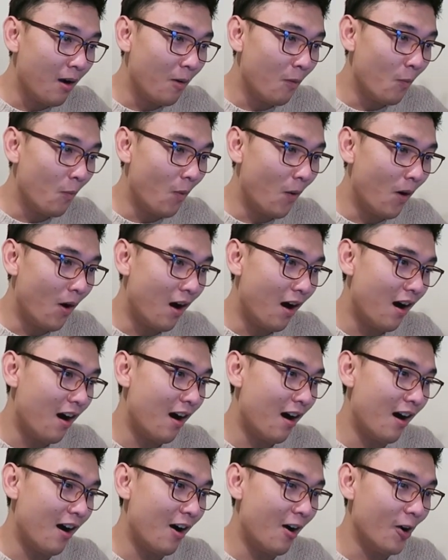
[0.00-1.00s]

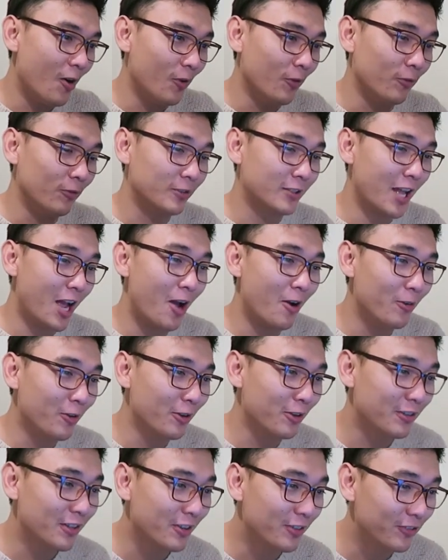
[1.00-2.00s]
Wow, that
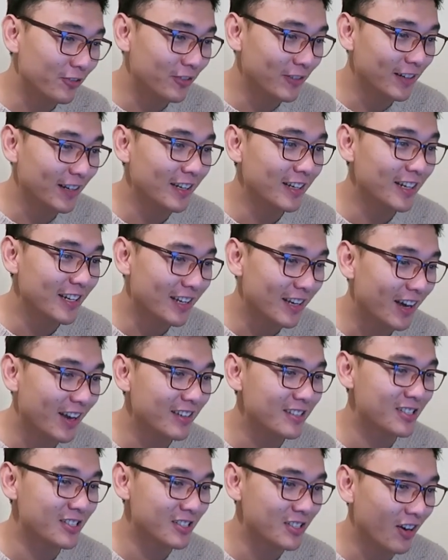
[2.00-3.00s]
was a really
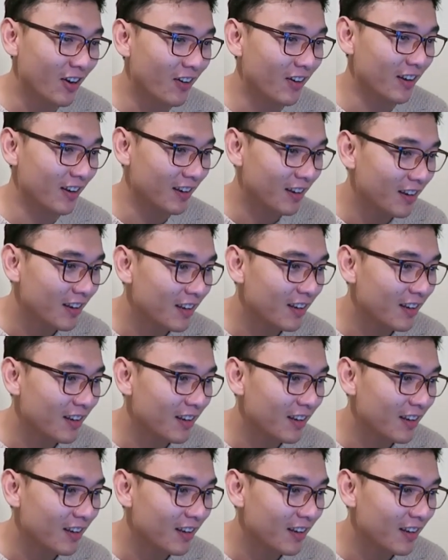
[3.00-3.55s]
nice shot.